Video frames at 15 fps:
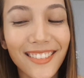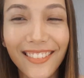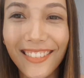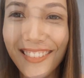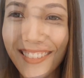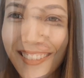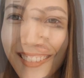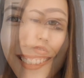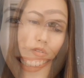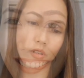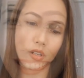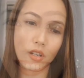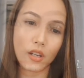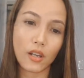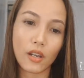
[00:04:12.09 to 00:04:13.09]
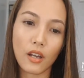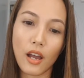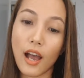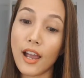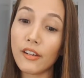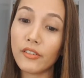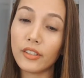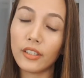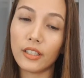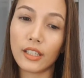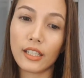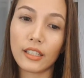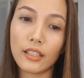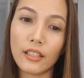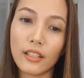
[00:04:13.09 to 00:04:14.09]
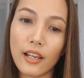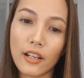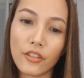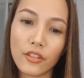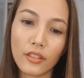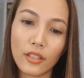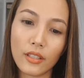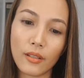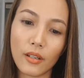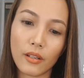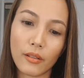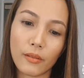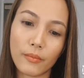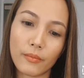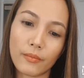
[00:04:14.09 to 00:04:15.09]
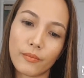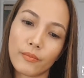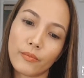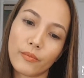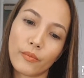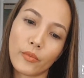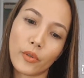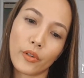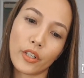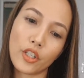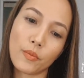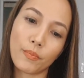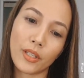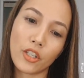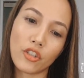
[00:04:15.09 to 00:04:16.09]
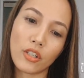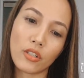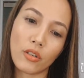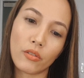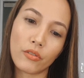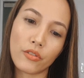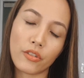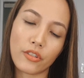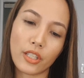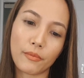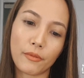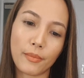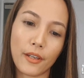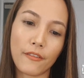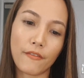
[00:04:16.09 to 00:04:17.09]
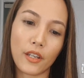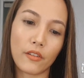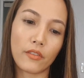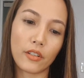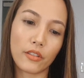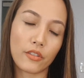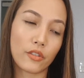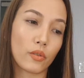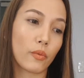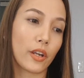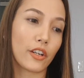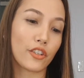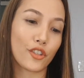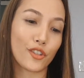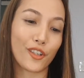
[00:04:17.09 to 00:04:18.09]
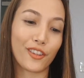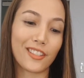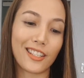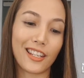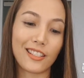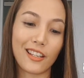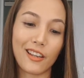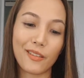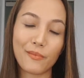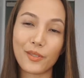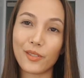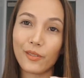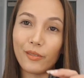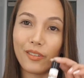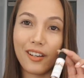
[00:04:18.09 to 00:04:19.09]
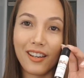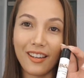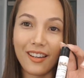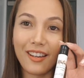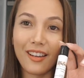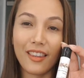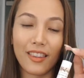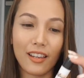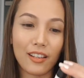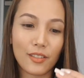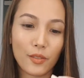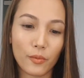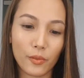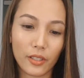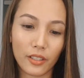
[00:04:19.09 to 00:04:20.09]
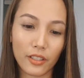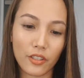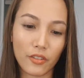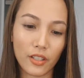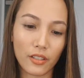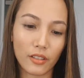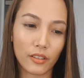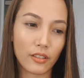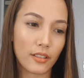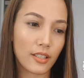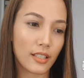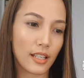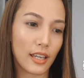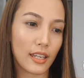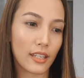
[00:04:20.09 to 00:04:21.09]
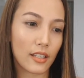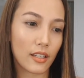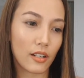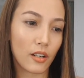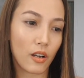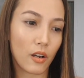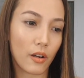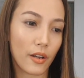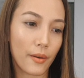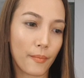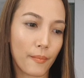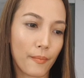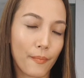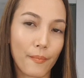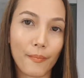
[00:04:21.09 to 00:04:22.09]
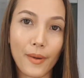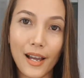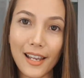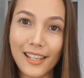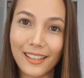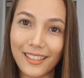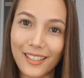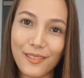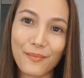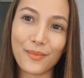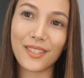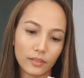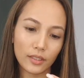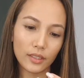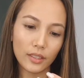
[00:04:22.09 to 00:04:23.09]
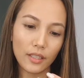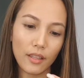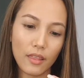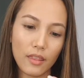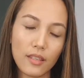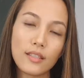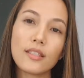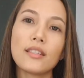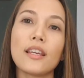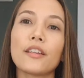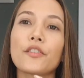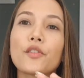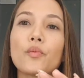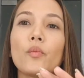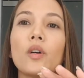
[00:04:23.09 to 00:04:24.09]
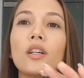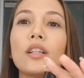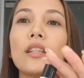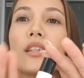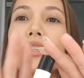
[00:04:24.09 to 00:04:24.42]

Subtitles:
So I really like it, actually. Orange peachy tones are some of my favorites to wear during the daytime, so that's what KATRINA looks like on my lips. This next one